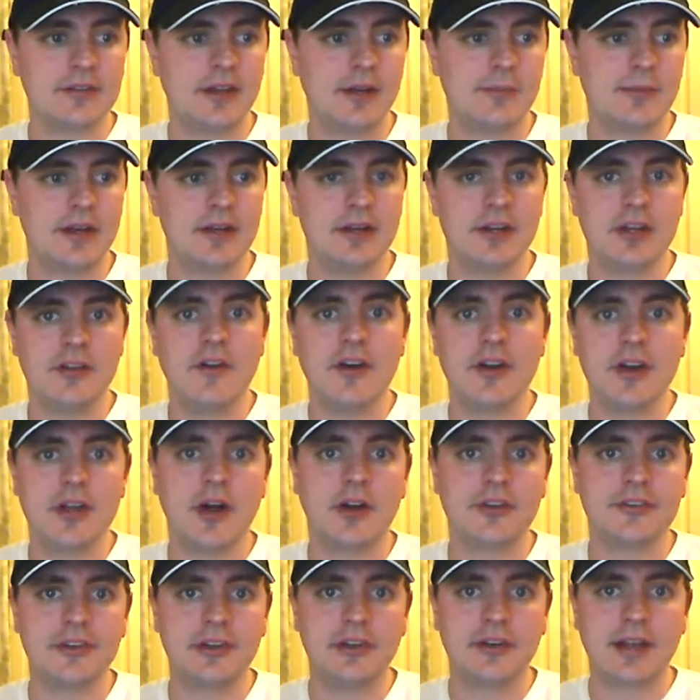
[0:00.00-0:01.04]
I mean, you've only
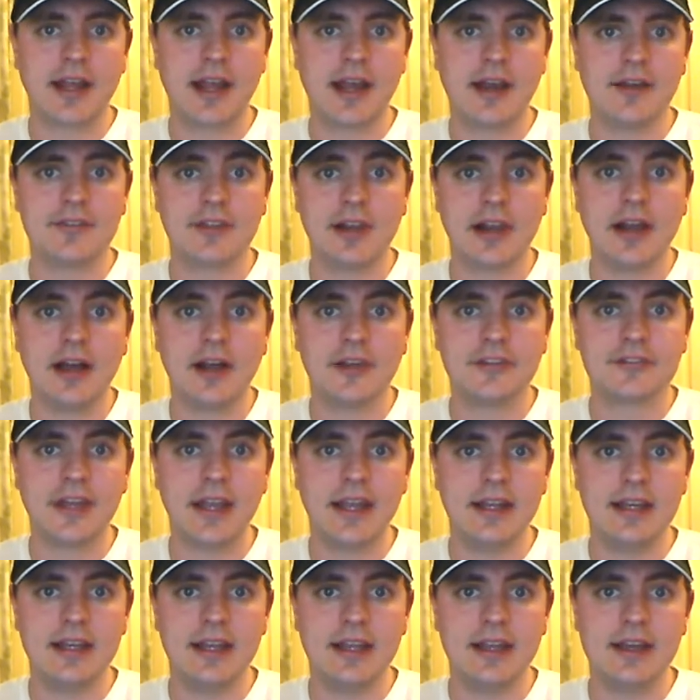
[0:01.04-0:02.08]
got to look at the last
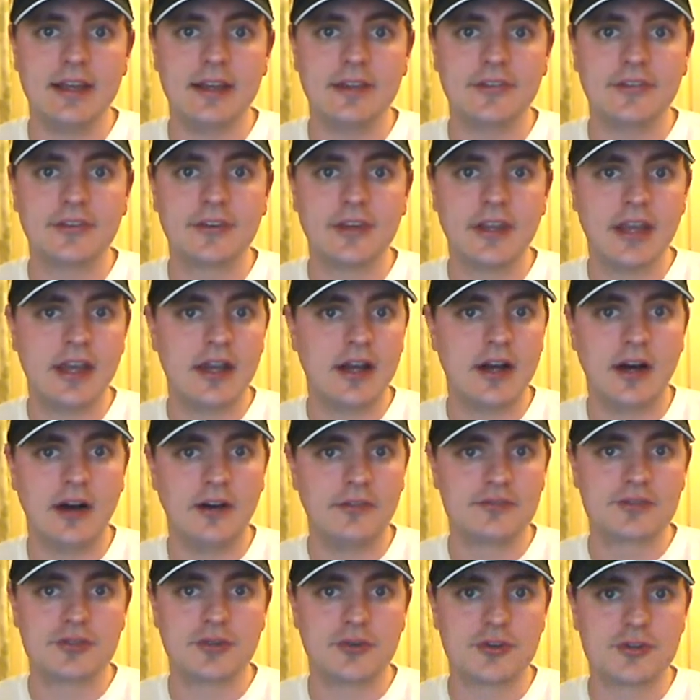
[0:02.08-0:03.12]
8 years
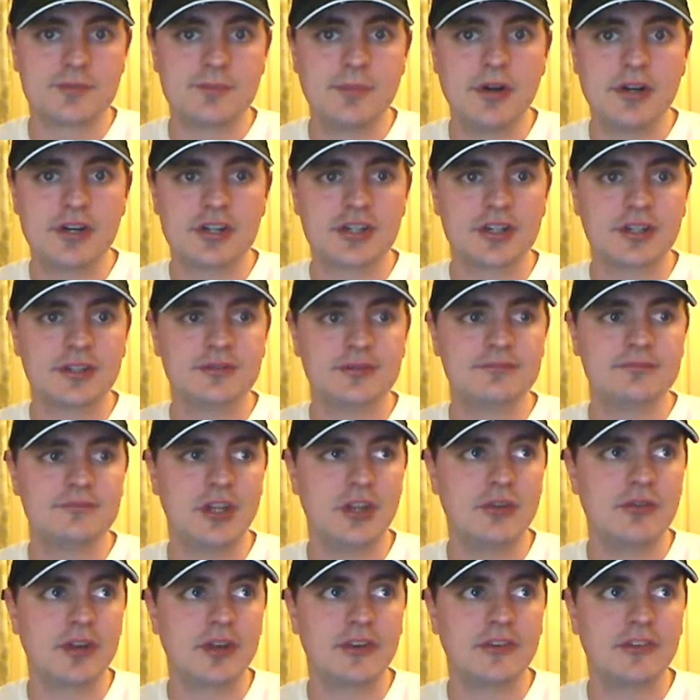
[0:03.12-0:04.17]
of George Bush and
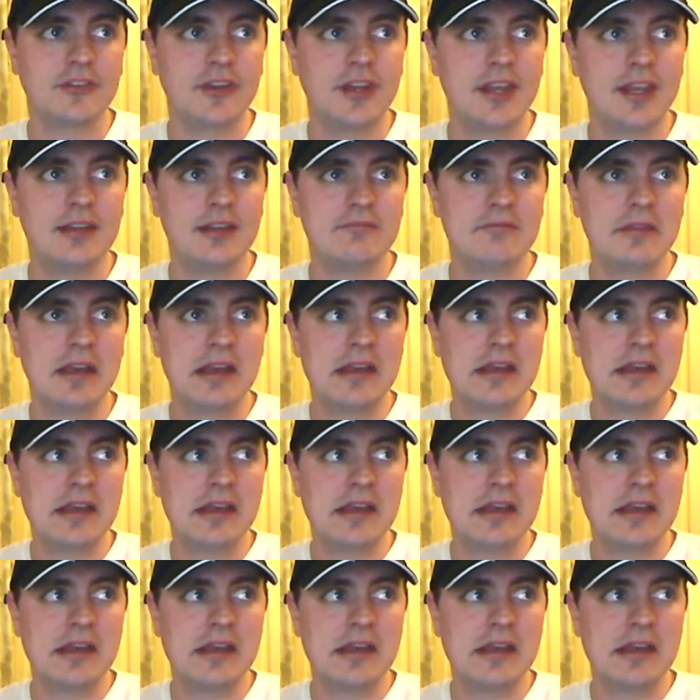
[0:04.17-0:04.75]
you can see